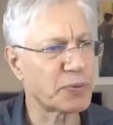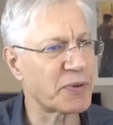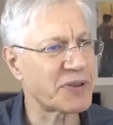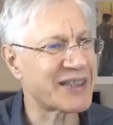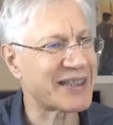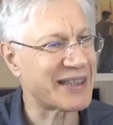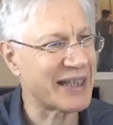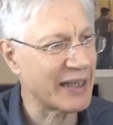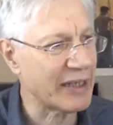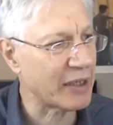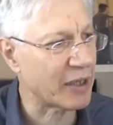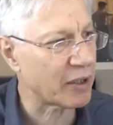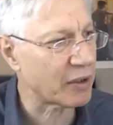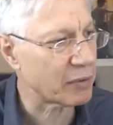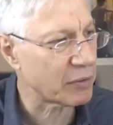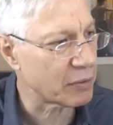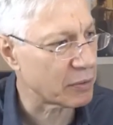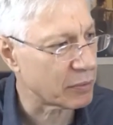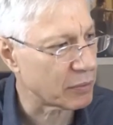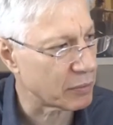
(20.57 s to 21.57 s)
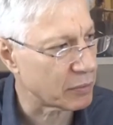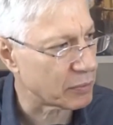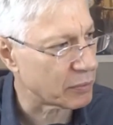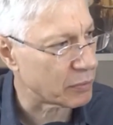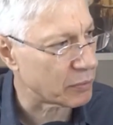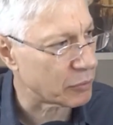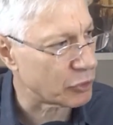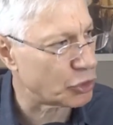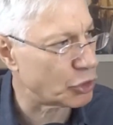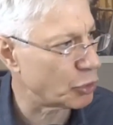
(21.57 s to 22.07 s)
Bush Sr.,
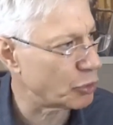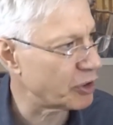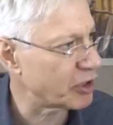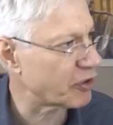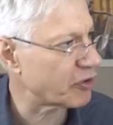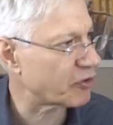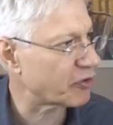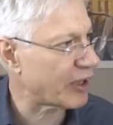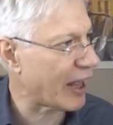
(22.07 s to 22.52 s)
Jr.'s